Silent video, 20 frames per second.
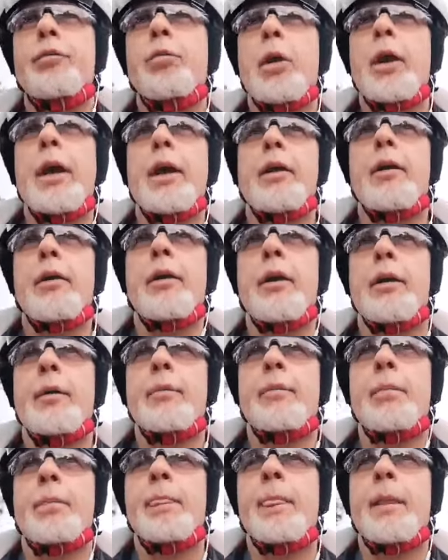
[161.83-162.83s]
we're
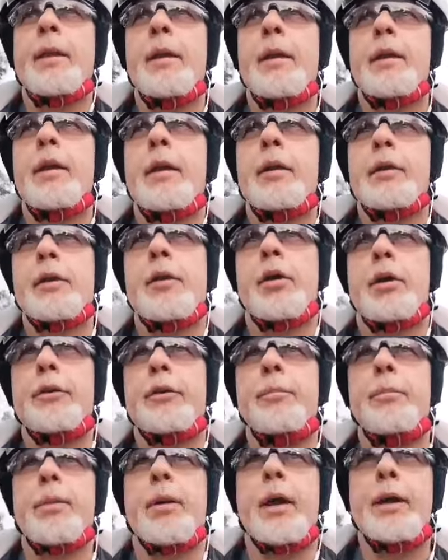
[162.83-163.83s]

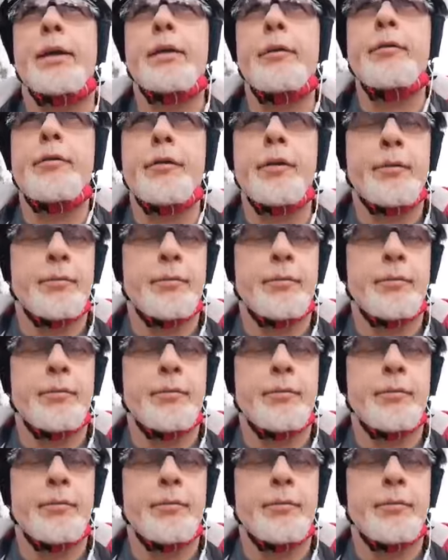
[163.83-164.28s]
contemplative,